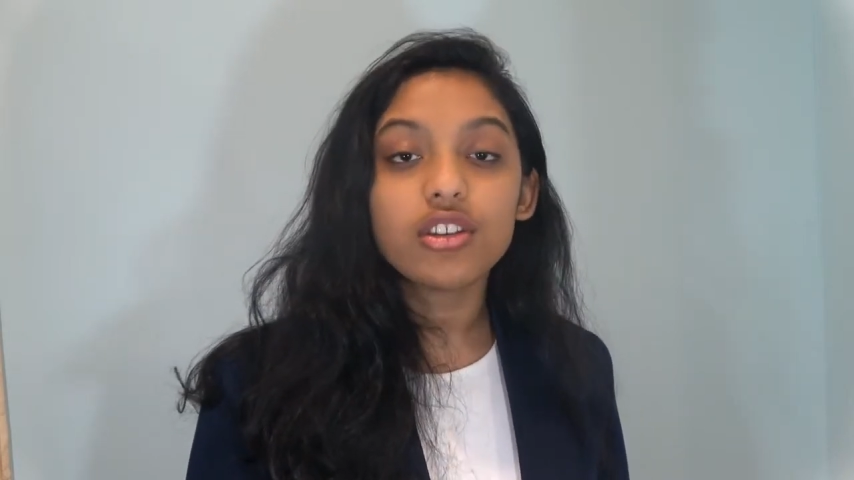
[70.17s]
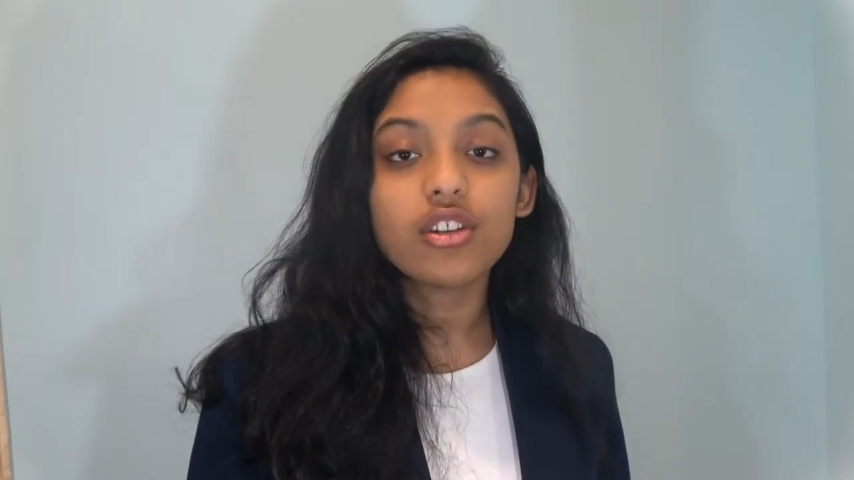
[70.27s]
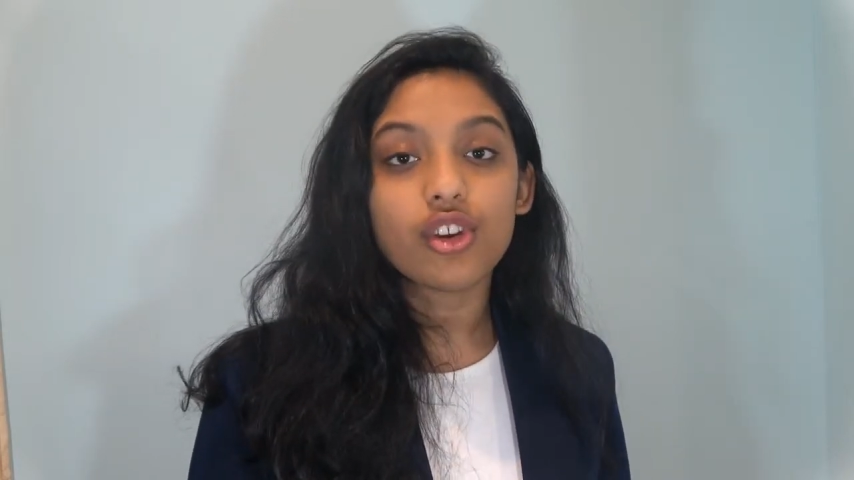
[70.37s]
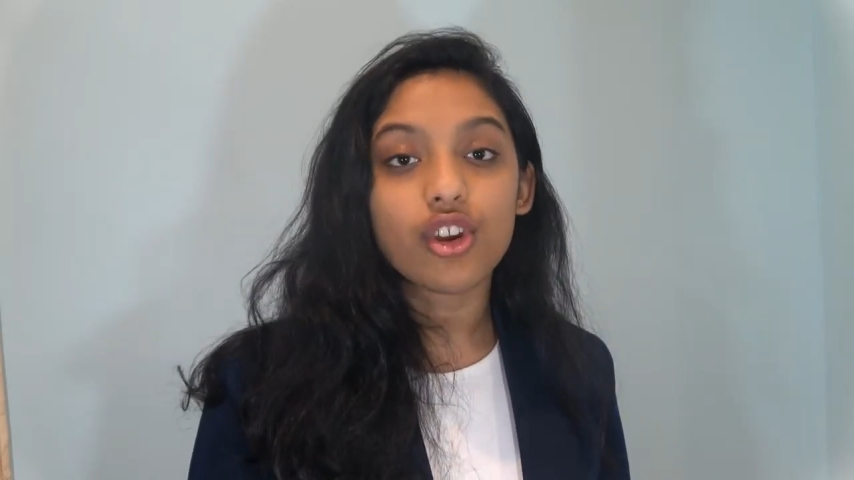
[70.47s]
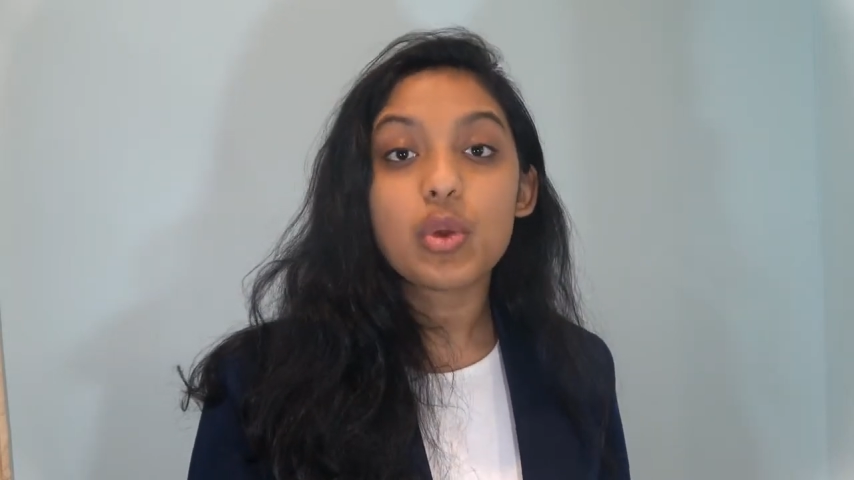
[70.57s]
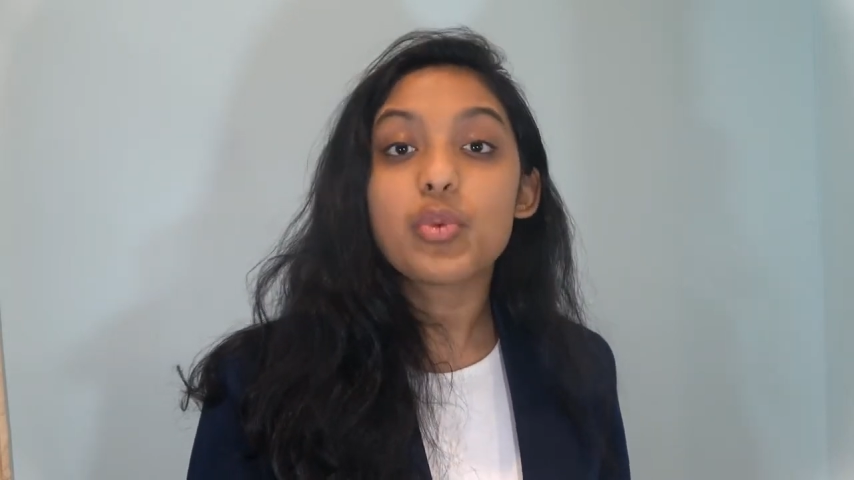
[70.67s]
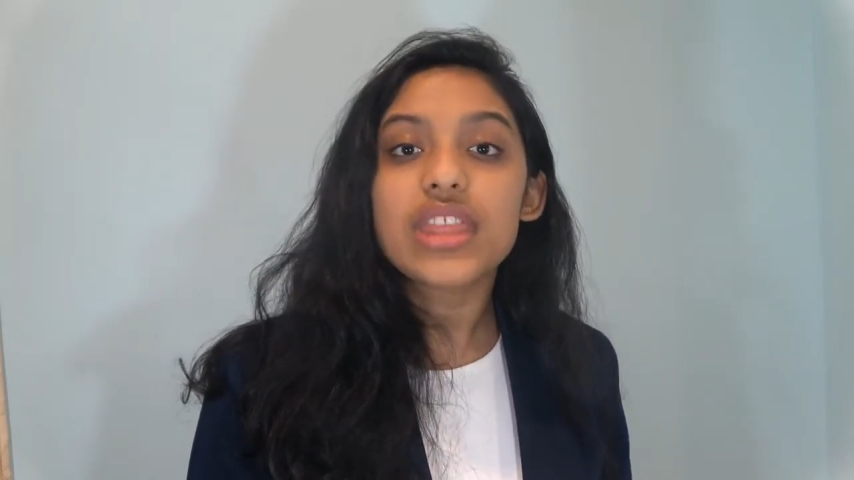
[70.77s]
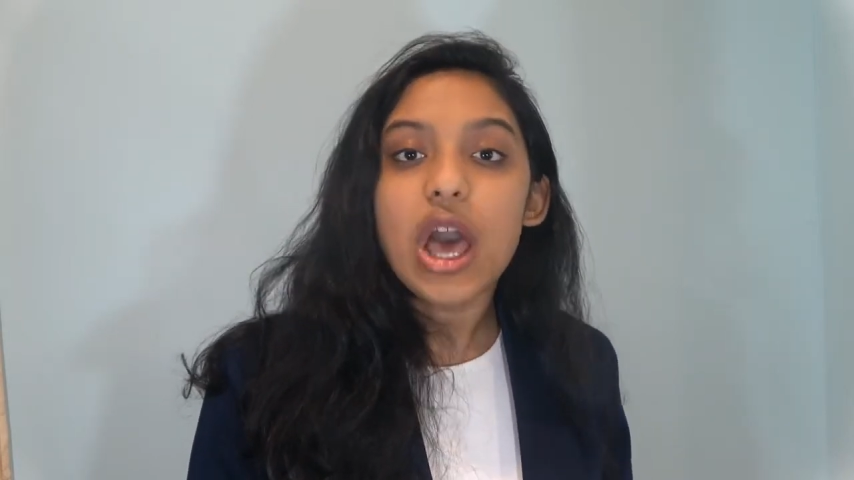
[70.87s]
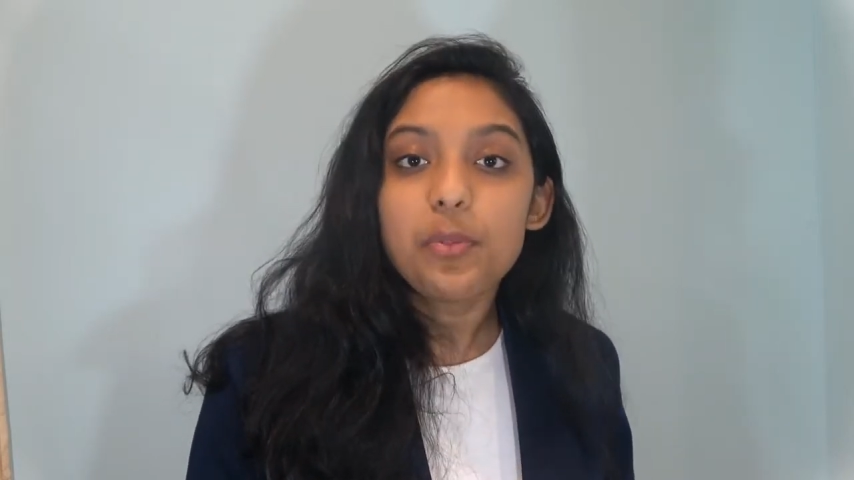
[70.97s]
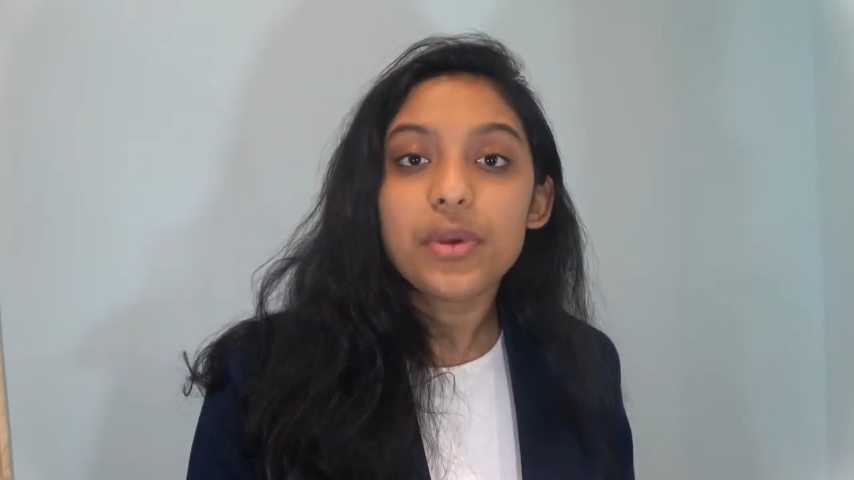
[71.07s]
to learn
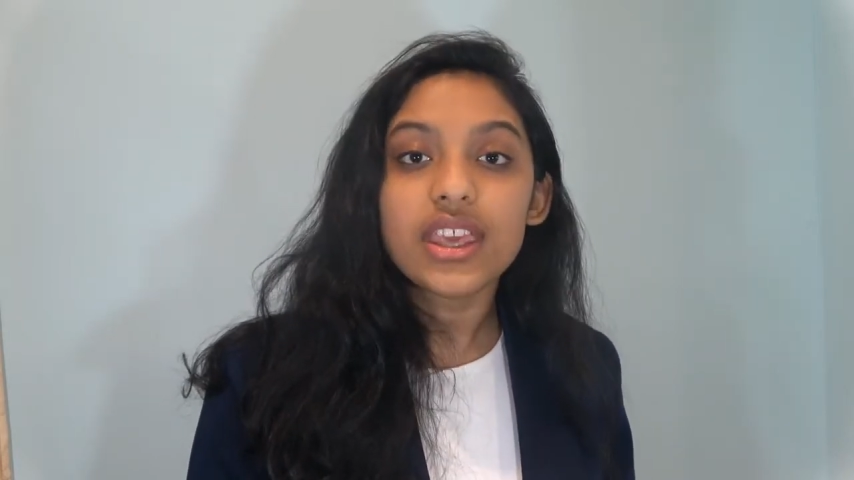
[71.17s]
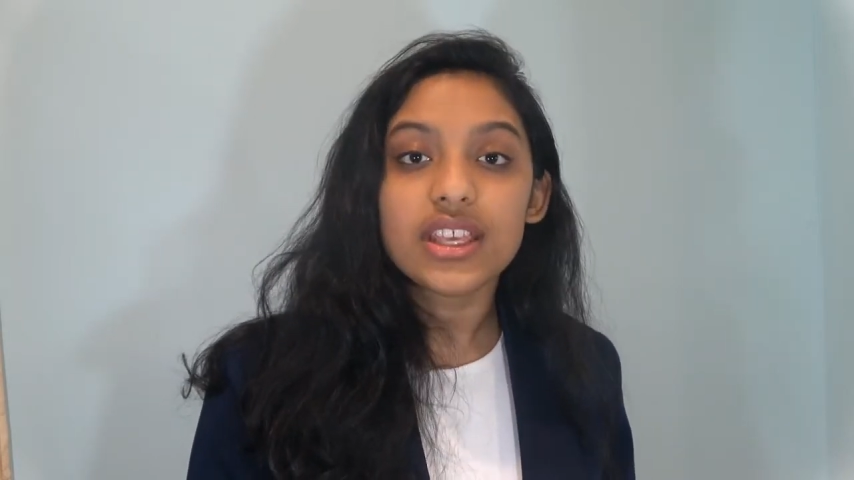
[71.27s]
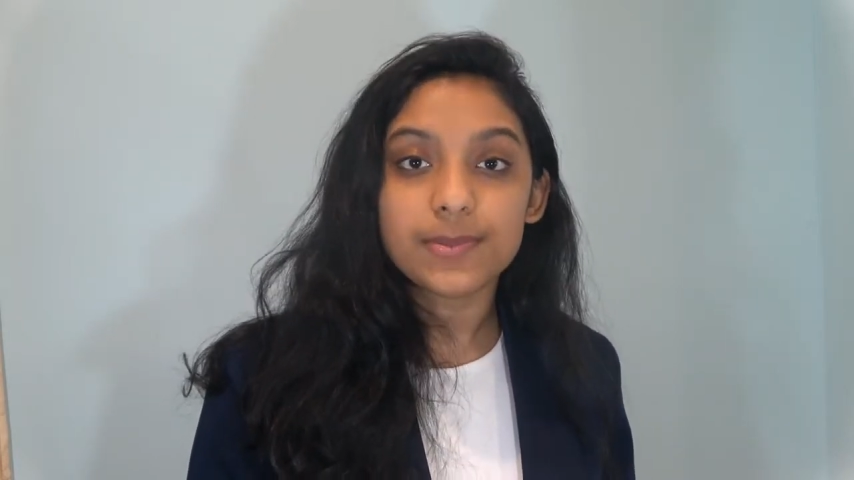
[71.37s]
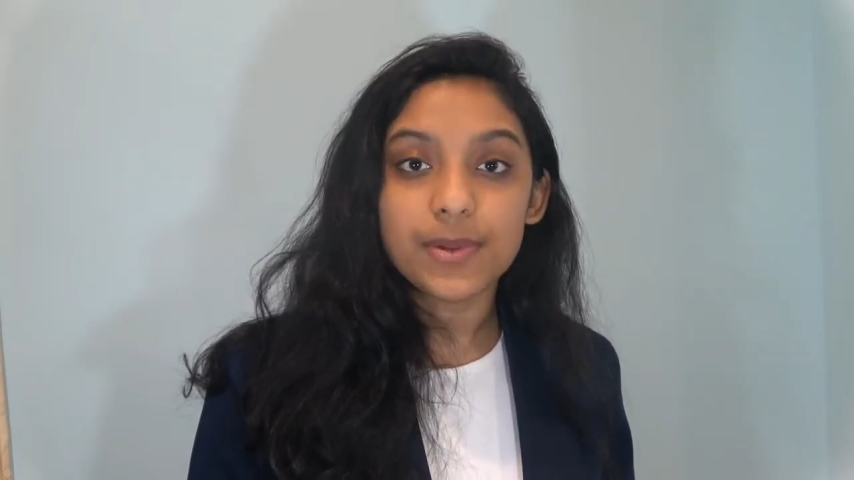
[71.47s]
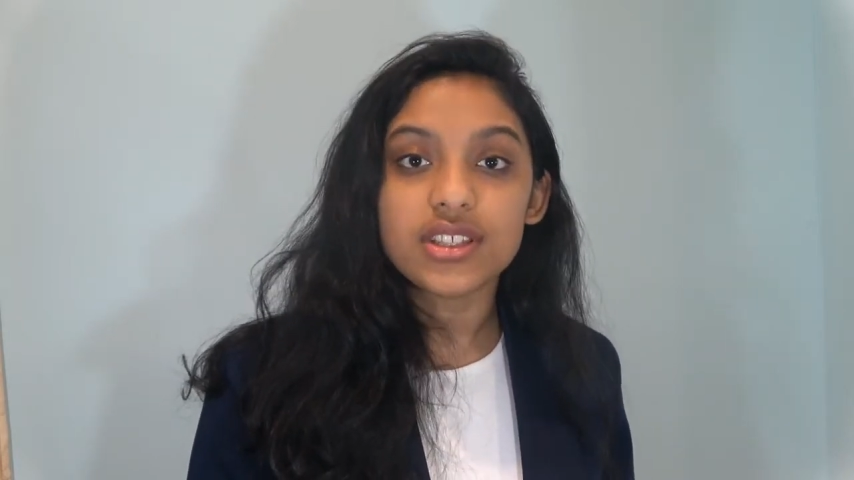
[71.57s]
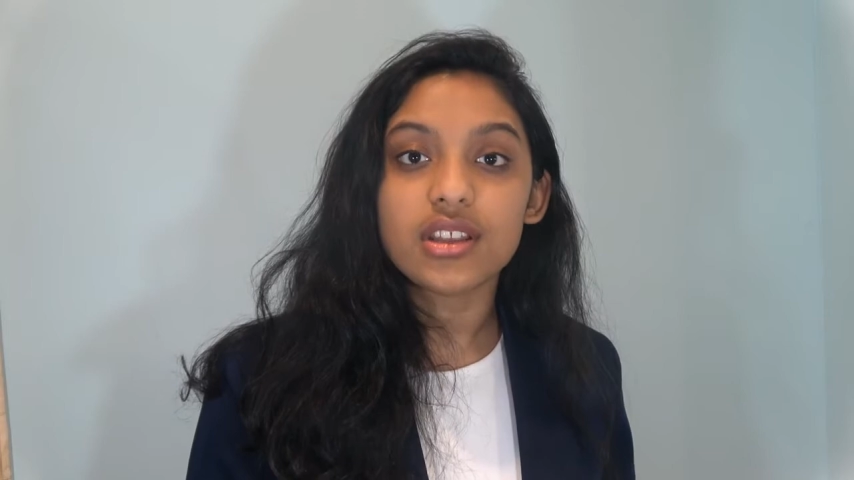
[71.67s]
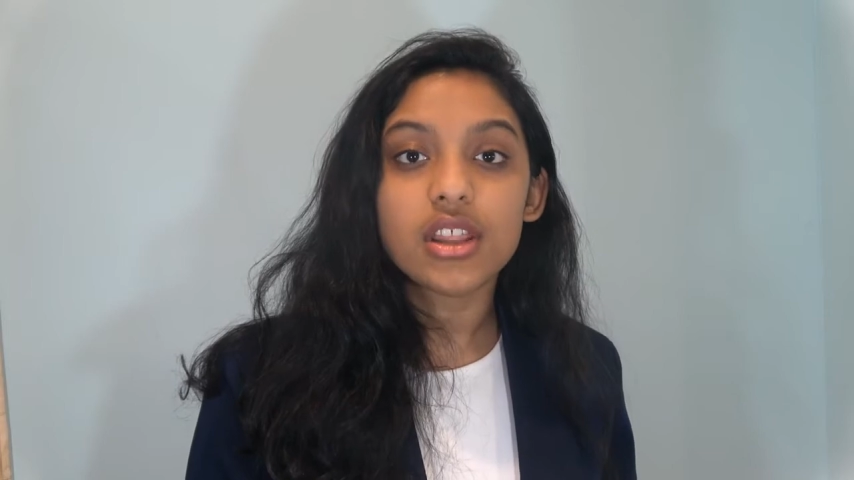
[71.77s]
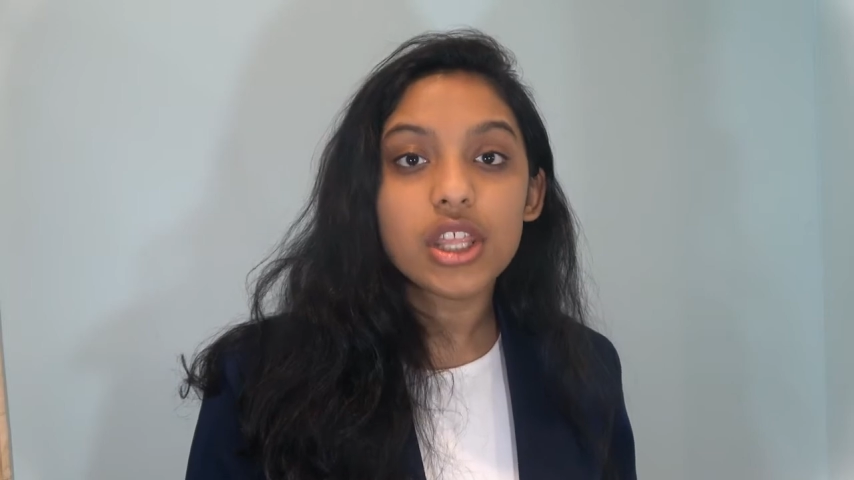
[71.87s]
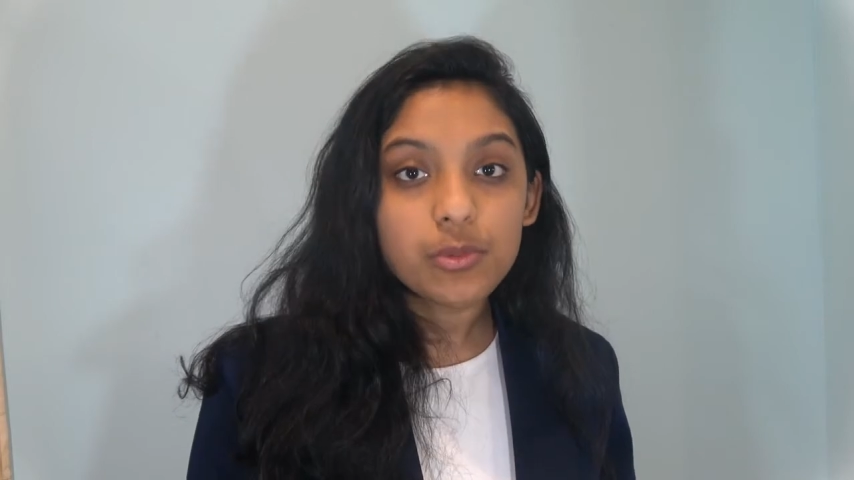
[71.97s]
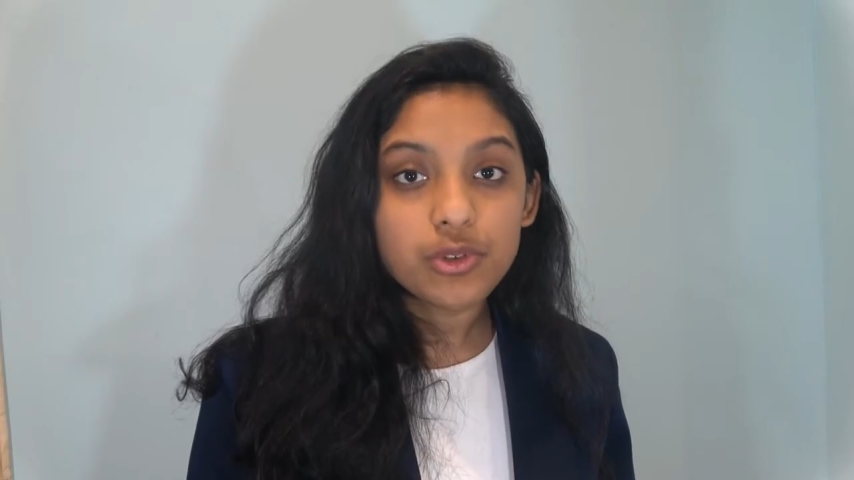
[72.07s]
without being
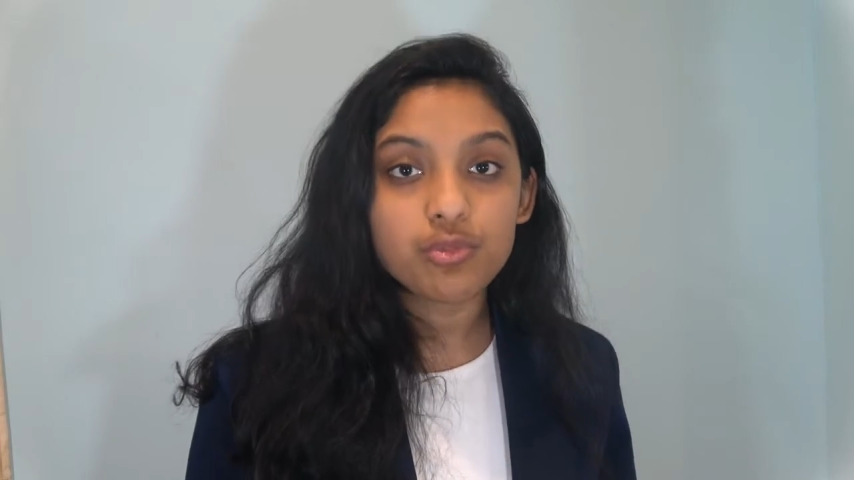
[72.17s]
explicitly